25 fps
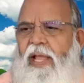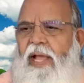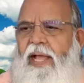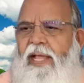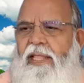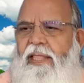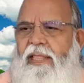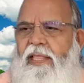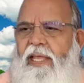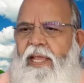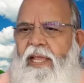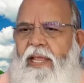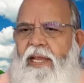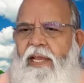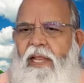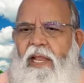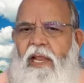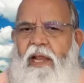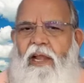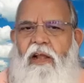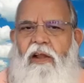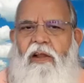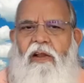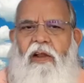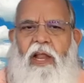and then
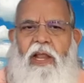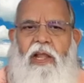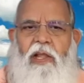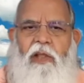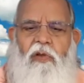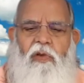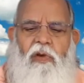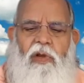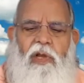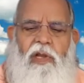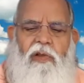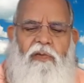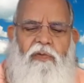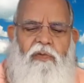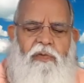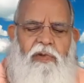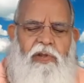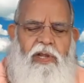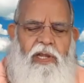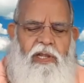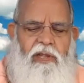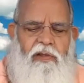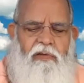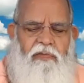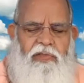tried to lift
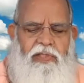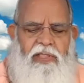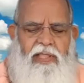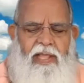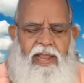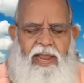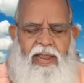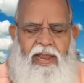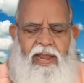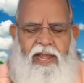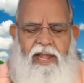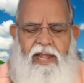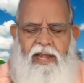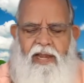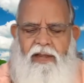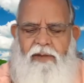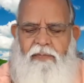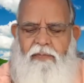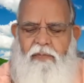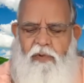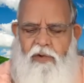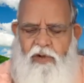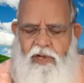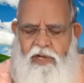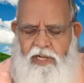it with the hand and
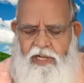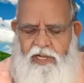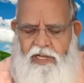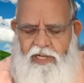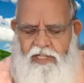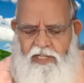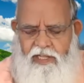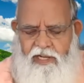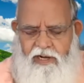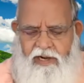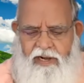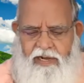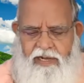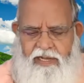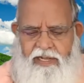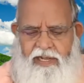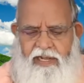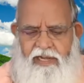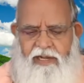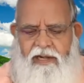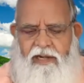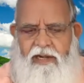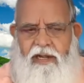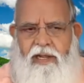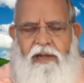put it in the
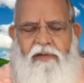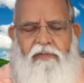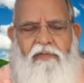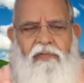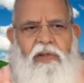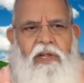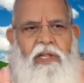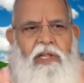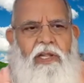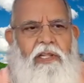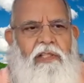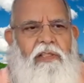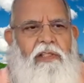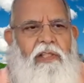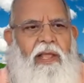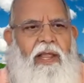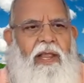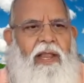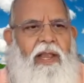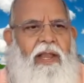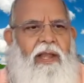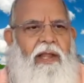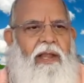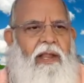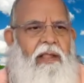container. Lift it in the
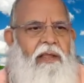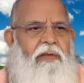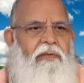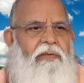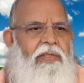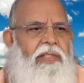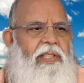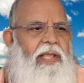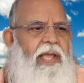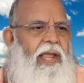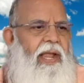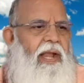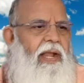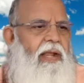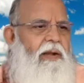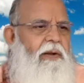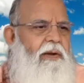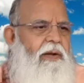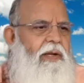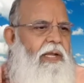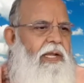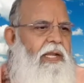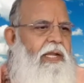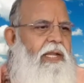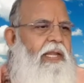hand with the hand.
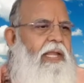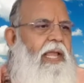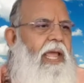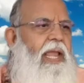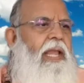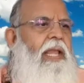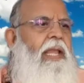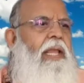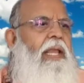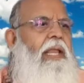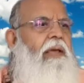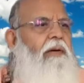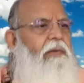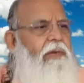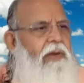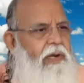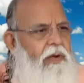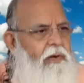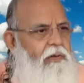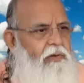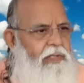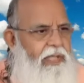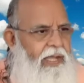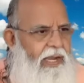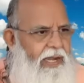It can never
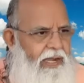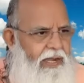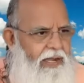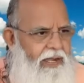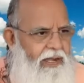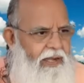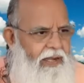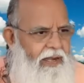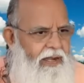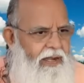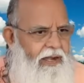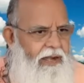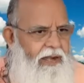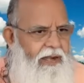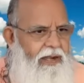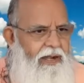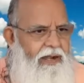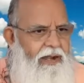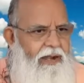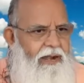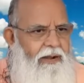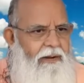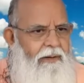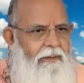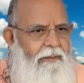do that.
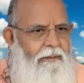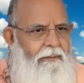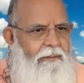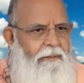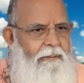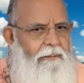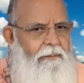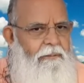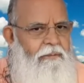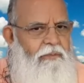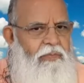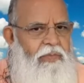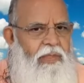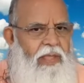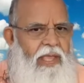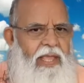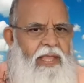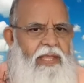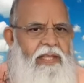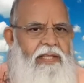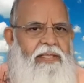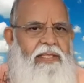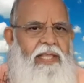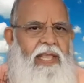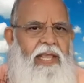
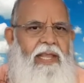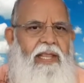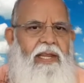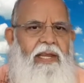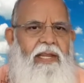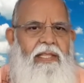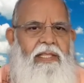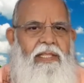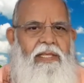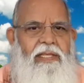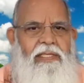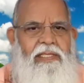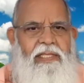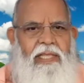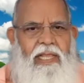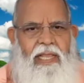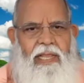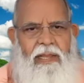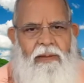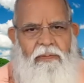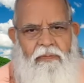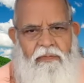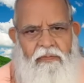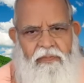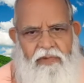Exactly the
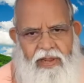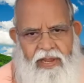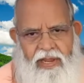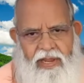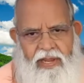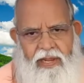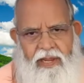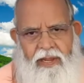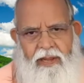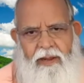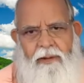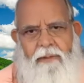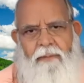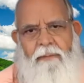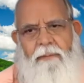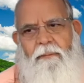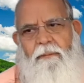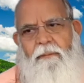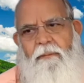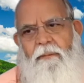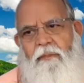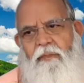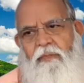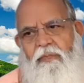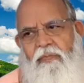same way.
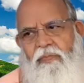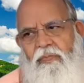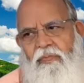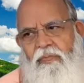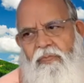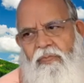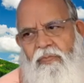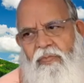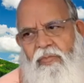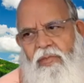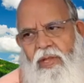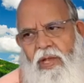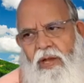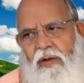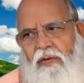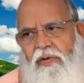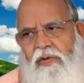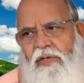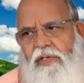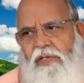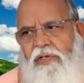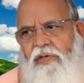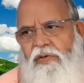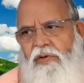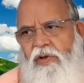Our
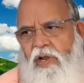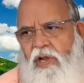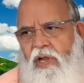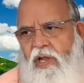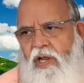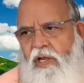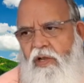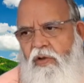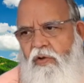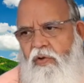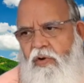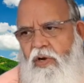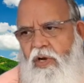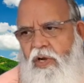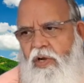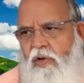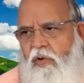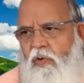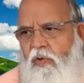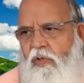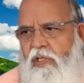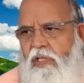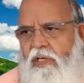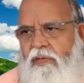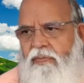struggle to
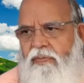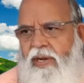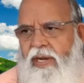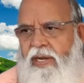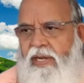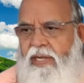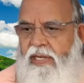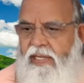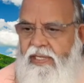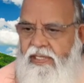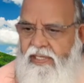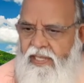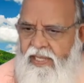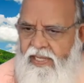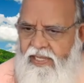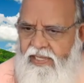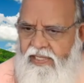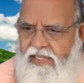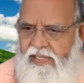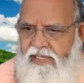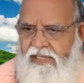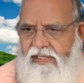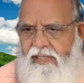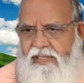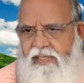control the mind is like
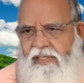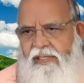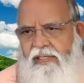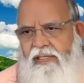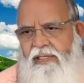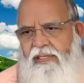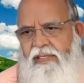this.